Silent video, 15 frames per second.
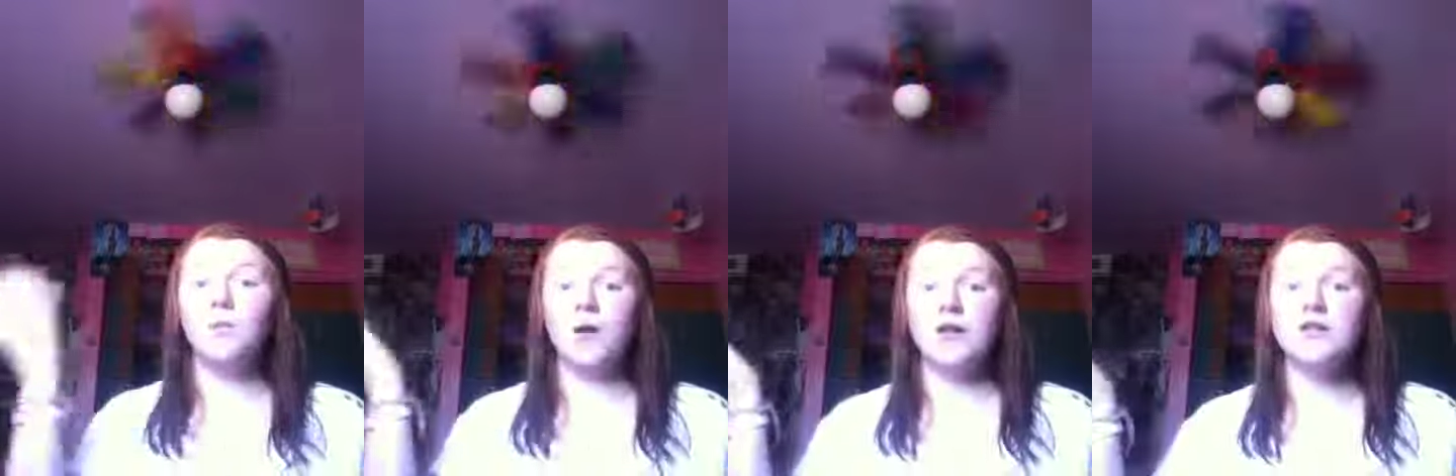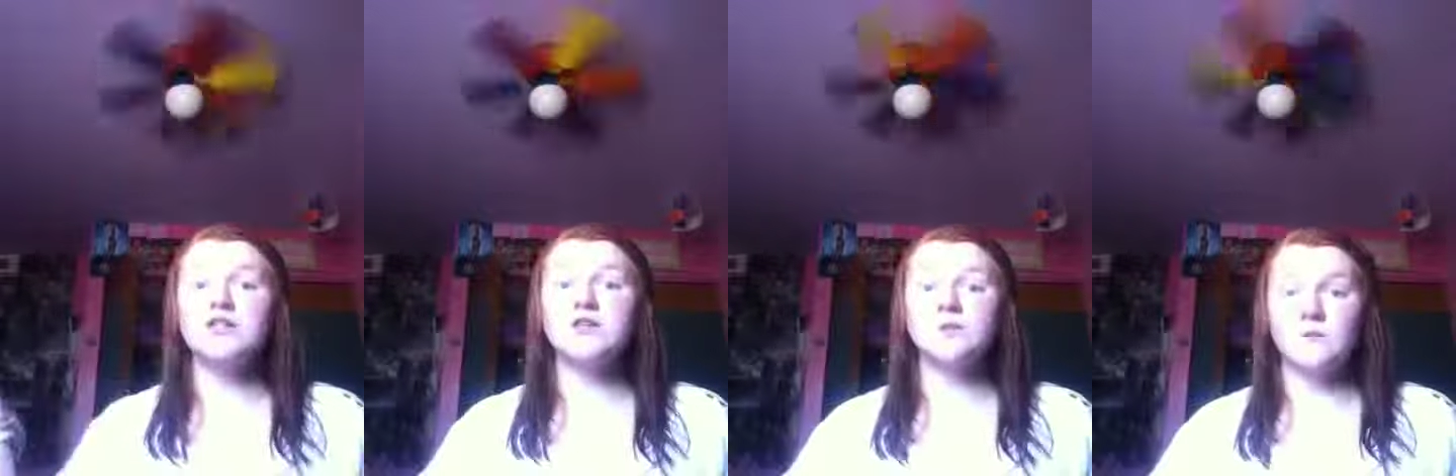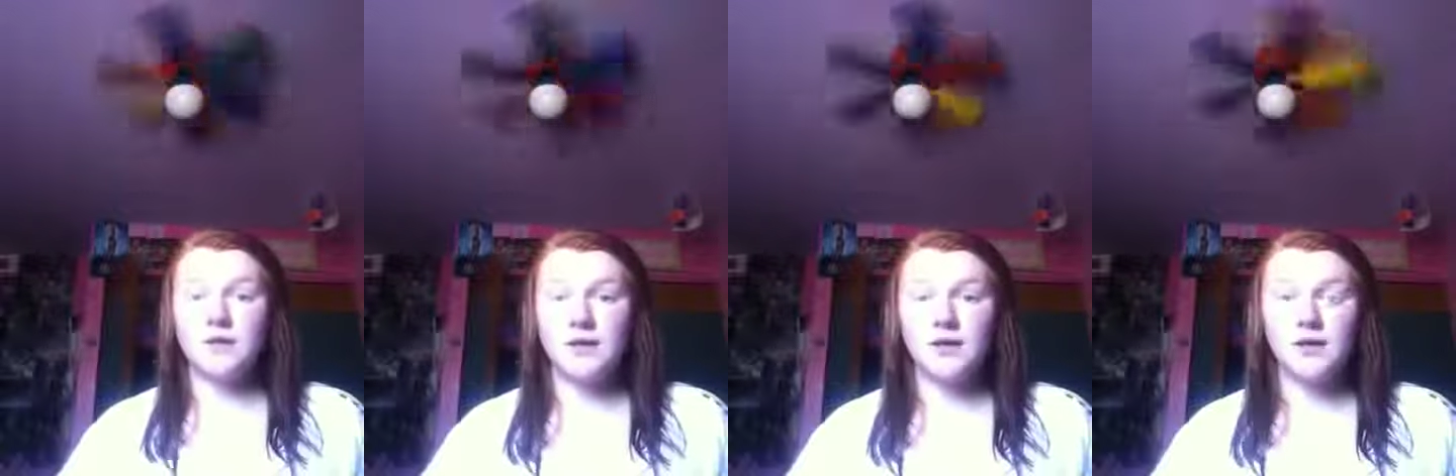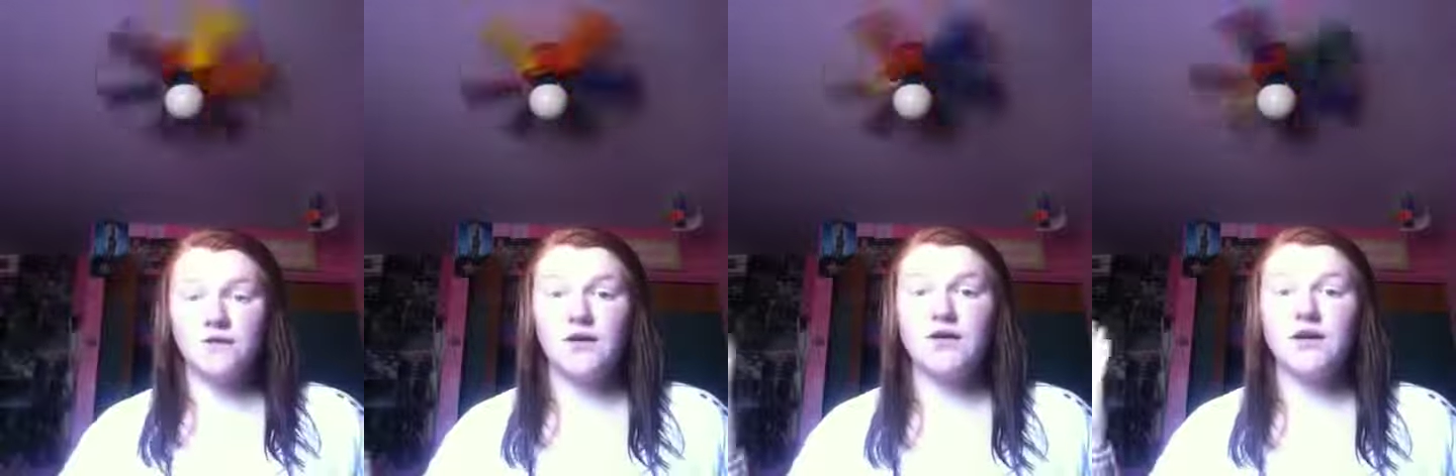once a
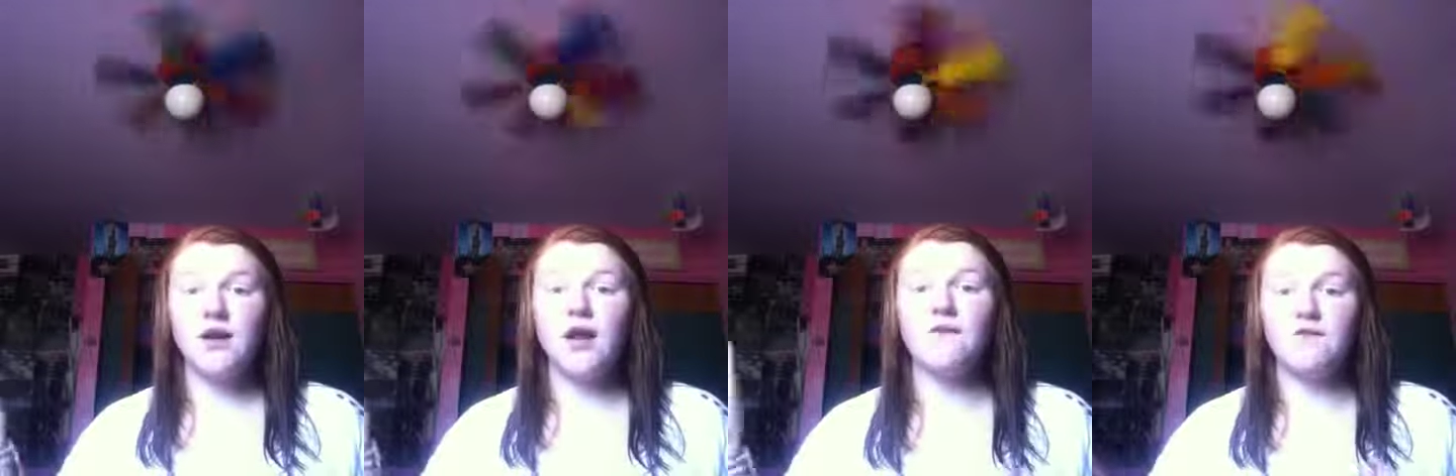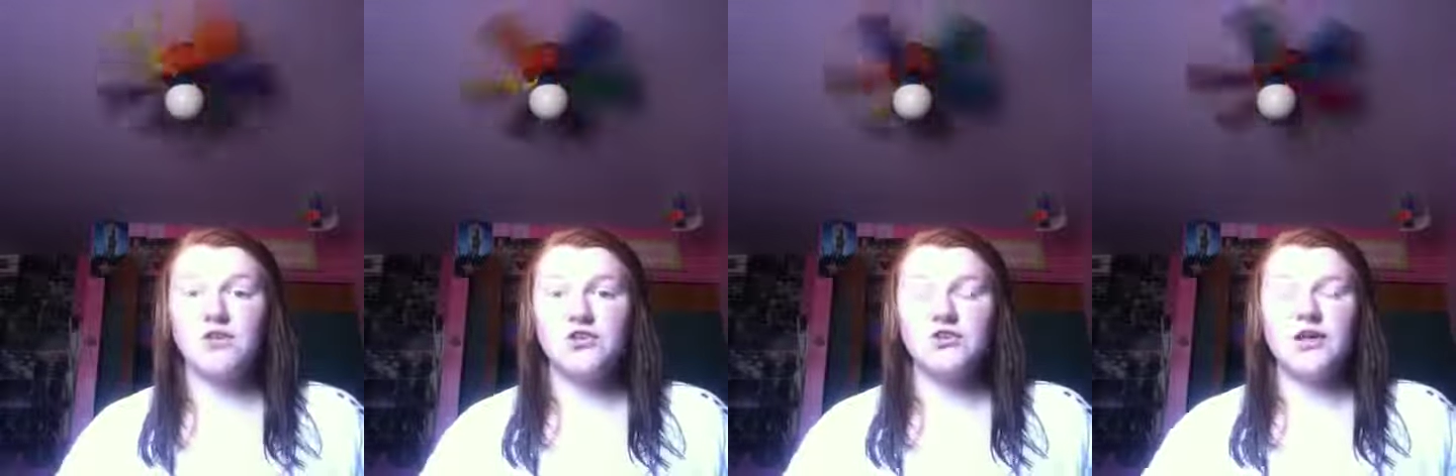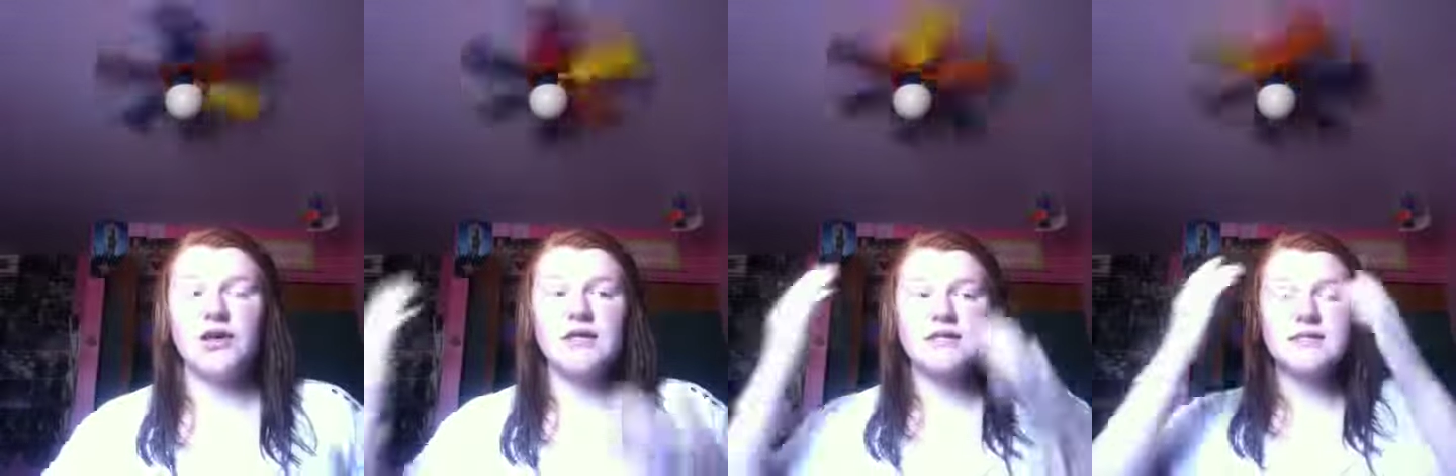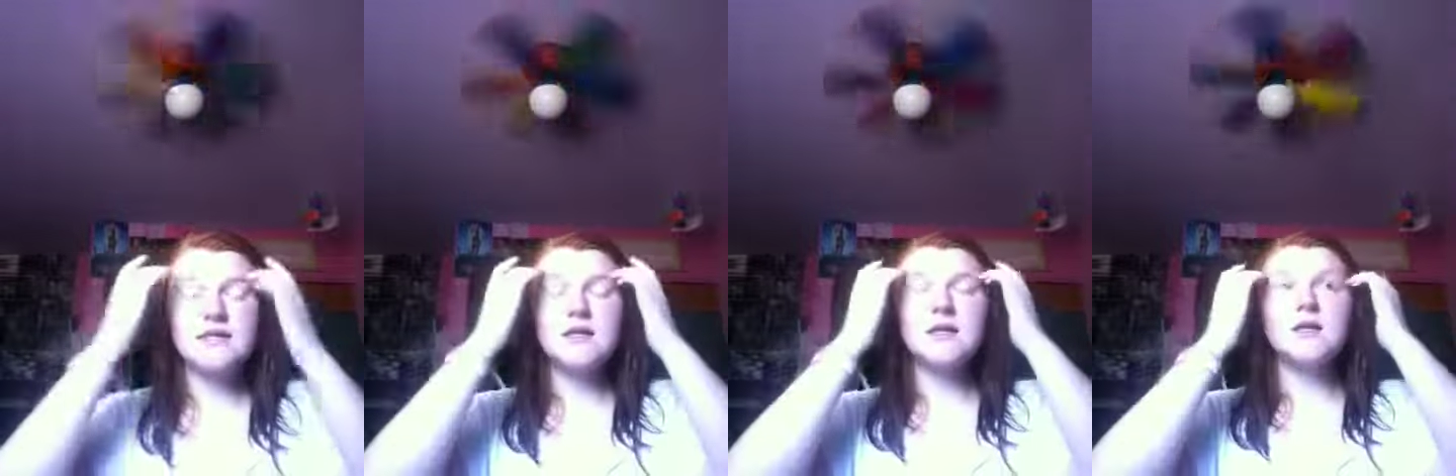week if I did it every 2
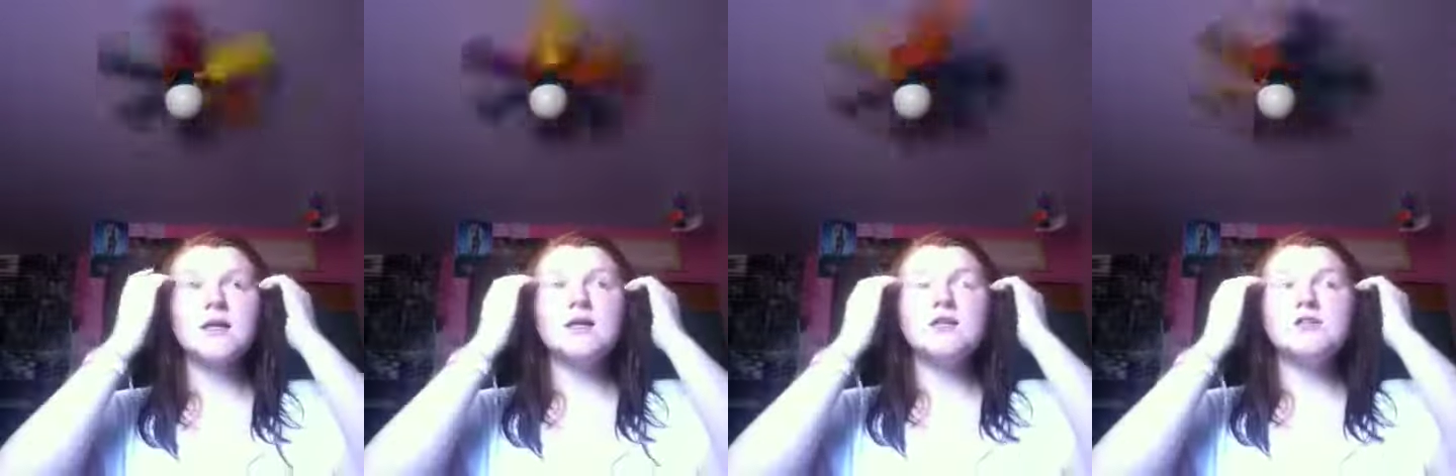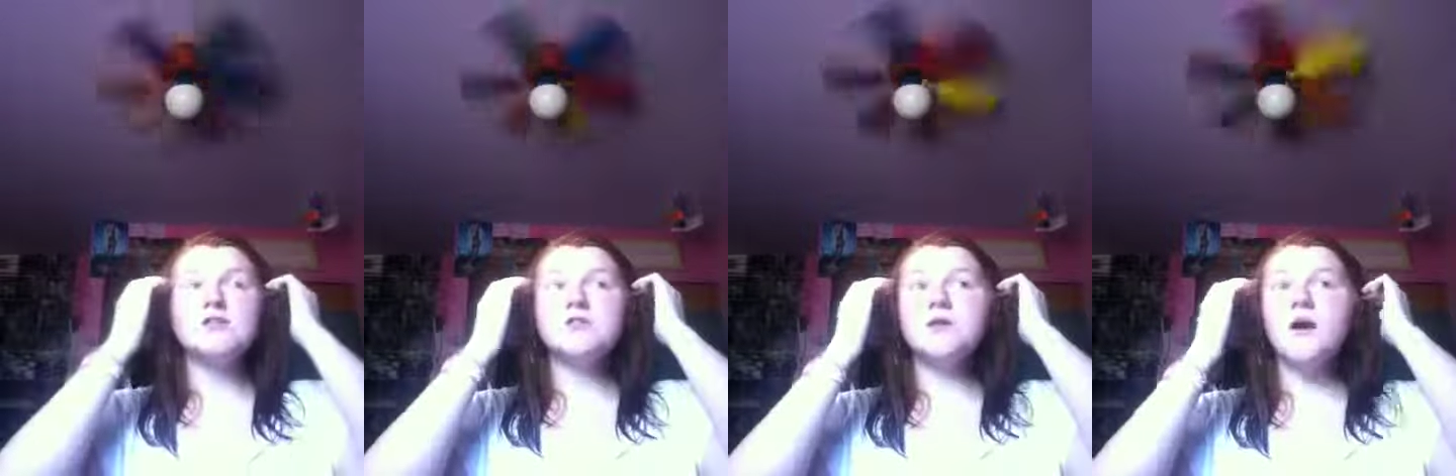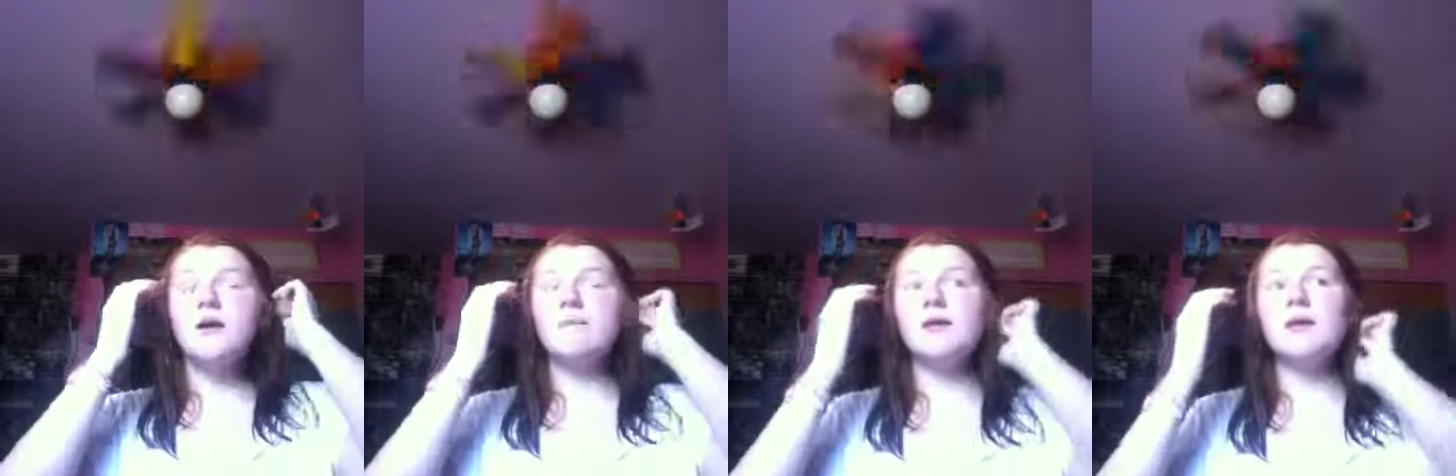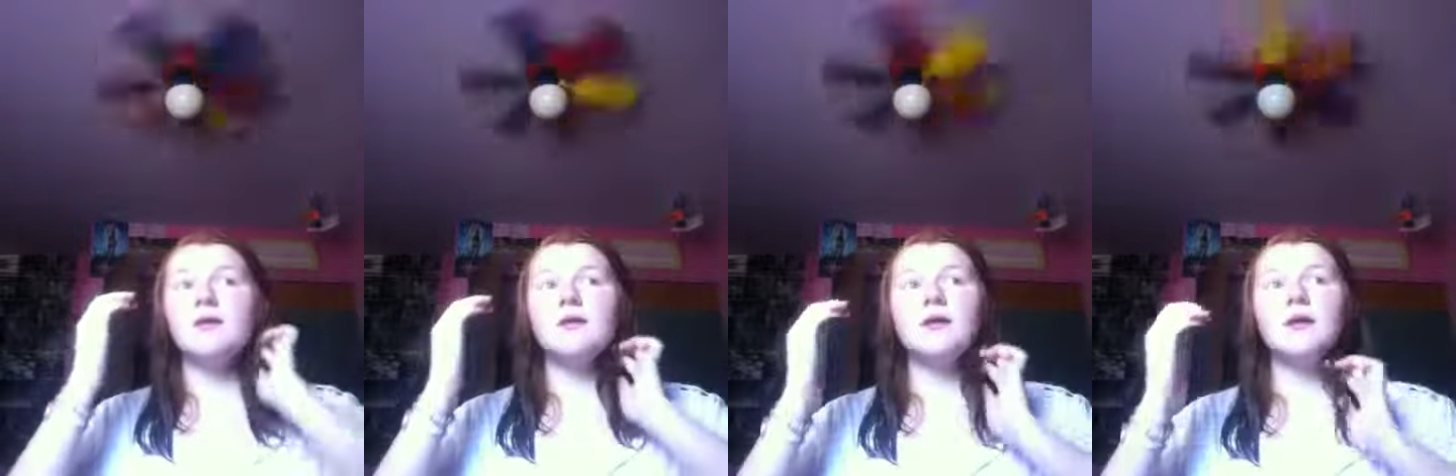days. So I
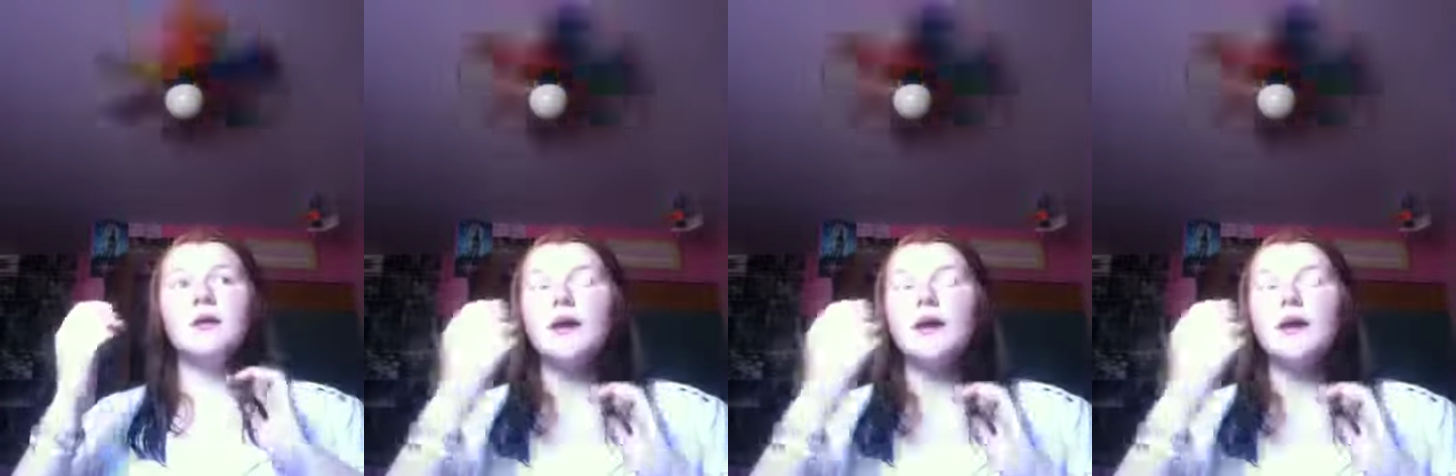mean,